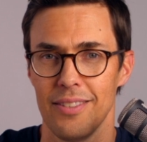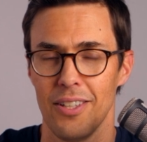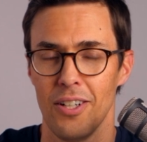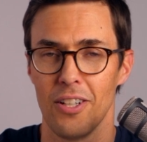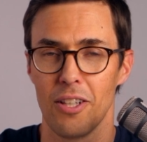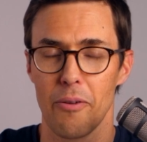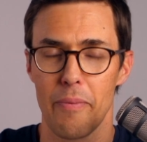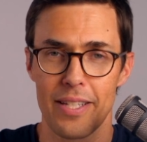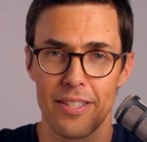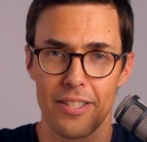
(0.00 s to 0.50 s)
All
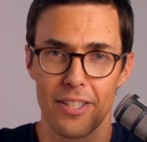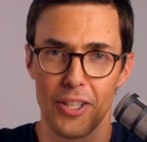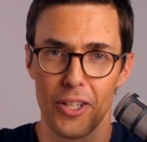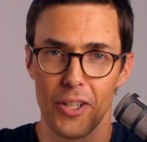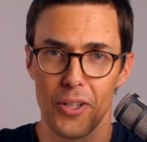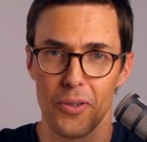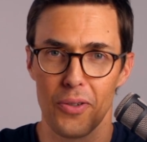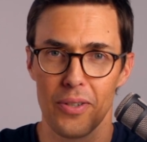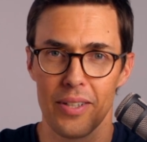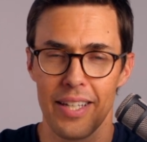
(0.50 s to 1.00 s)
the best to
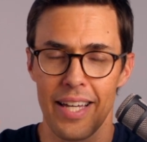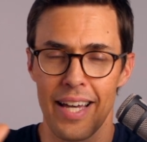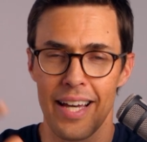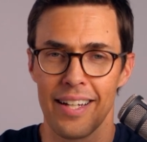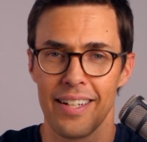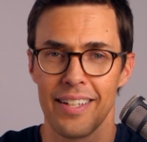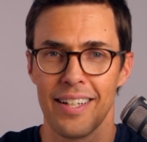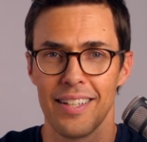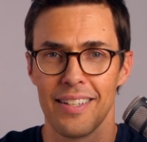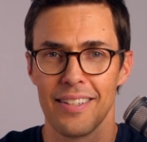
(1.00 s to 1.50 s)
you,
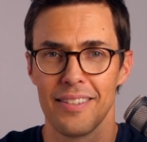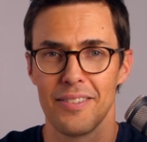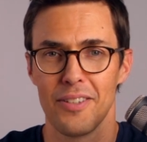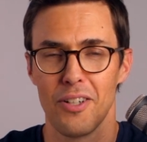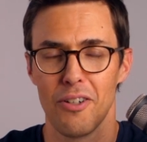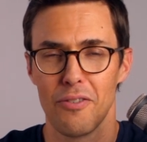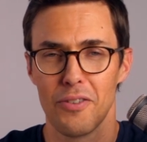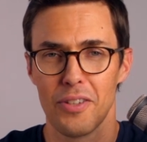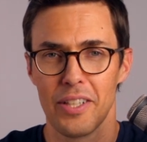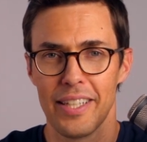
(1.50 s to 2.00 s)
and I'll
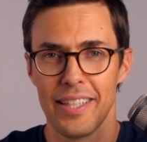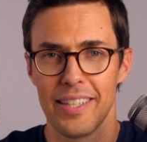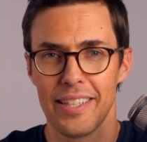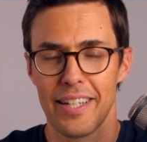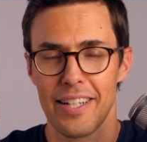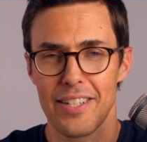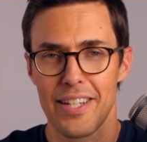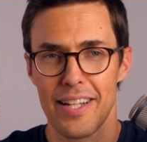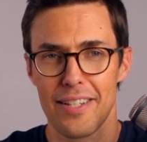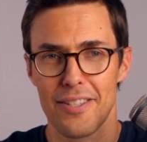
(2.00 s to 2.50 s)
hopefully get a
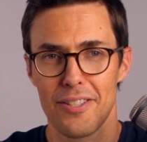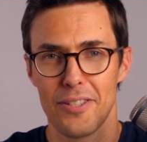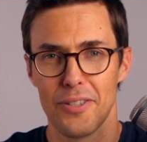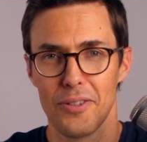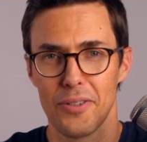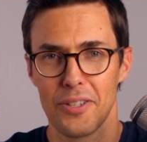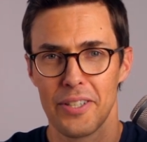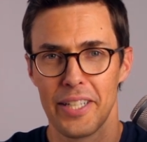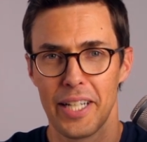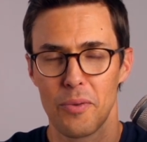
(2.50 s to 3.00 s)
chance to
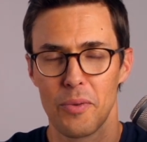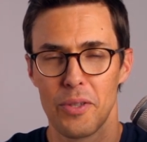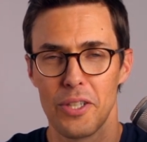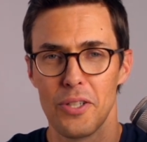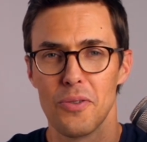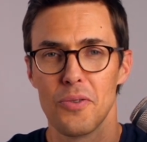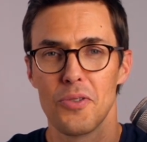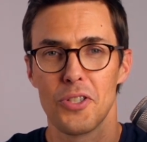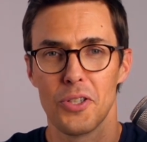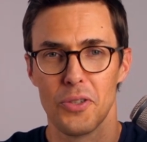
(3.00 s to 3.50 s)
connect with
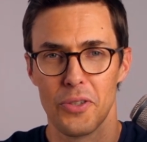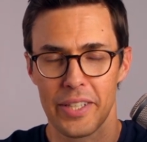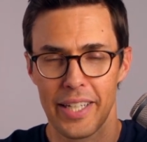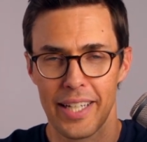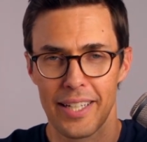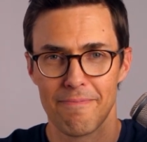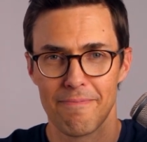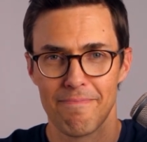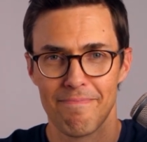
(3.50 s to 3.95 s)
you soon again.